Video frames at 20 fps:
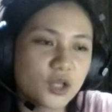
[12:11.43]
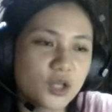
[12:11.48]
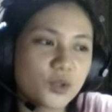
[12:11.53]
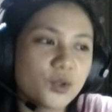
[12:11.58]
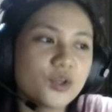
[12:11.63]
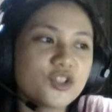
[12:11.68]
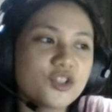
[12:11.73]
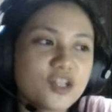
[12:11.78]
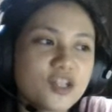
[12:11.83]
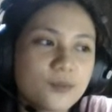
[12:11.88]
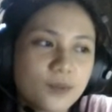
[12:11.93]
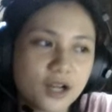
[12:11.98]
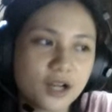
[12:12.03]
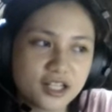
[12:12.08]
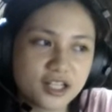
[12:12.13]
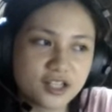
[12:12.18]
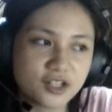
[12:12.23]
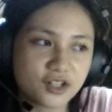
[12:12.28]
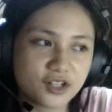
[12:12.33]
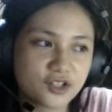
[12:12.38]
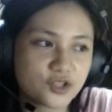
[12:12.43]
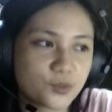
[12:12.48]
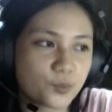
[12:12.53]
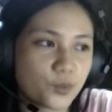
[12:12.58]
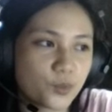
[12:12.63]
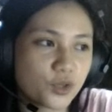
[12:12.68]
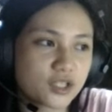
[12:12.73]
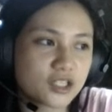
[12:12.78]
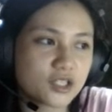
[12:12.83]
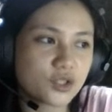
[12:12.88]
Golgi bodies are
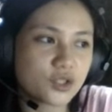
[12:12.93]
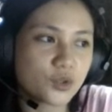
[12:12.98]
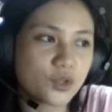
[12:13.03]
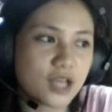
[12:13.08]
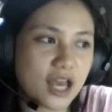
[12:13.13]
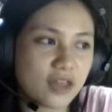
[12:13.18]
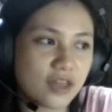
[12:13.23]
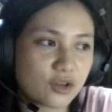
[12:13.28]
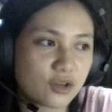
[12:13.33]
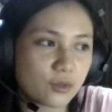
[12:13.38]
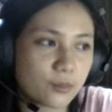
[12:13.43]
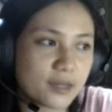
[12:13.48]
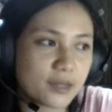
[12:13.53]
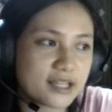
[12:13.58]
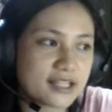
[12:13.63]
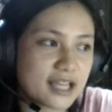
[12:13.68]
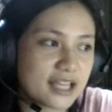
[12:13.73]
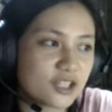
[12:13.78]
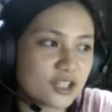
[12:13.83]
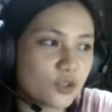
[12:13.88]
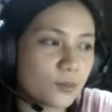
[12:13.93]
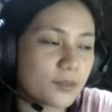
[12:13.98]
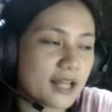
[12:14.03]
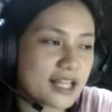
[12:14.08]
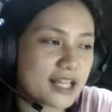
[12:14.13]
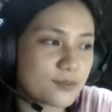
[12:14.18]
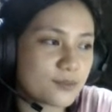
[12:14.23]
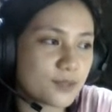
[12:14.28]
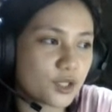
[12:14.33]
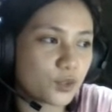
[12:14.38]
supported together by
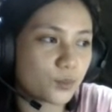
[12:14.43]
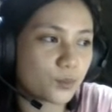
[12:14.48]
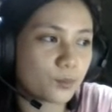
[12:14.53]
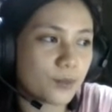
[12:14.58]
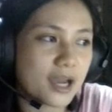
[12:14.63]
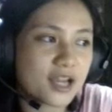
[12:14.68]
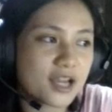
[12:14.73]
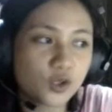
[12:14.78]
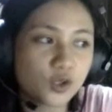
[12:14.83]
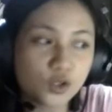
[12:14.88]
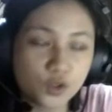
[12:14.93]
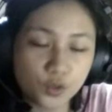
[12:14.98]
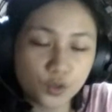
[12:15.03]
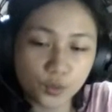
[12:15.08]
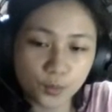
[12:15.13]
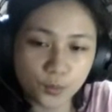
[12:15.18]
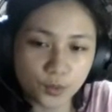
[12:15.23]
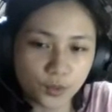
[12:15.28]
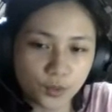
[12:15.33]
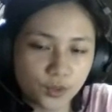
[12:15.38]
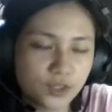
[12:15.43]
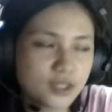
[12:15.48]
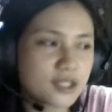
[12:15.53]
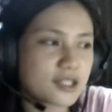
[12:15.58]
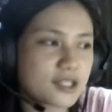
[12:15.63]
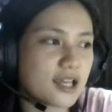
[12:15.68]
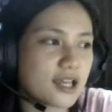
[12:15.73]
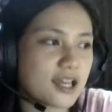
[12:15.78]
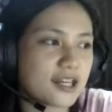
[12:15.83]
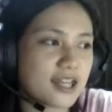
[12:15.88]
cytoplasmic
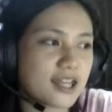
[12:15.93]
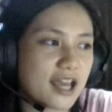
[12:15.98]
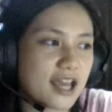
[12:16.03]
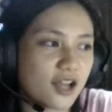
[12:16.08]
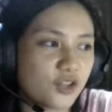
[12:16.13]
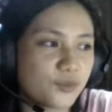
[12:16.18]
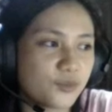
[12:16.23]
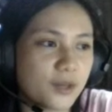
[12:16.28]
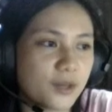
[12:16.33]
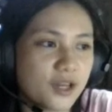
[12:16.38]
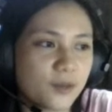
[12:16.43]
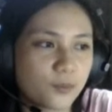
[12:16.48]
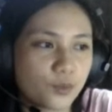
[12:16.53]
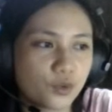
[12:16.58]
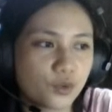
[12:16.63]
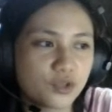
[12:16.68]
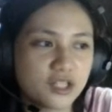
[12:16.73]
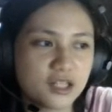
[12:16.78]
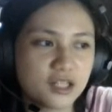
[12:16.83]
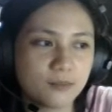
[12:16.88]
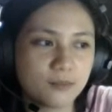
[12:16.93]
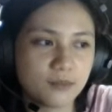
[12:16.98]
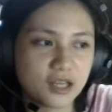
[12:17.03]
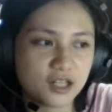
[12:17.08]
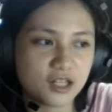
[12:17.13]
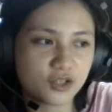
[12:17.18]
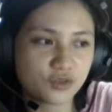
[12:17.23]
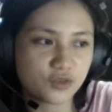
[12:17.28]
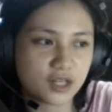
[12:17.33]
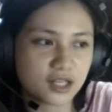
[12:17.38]
microtubules and held by a protein
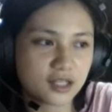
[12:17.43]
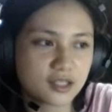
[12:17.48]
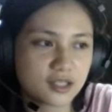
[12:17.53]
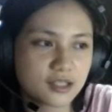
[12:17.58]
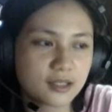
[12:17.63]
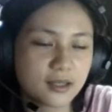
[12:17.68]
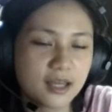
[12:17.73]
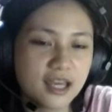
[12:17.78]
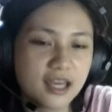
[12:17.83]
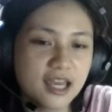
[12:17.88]
matrix.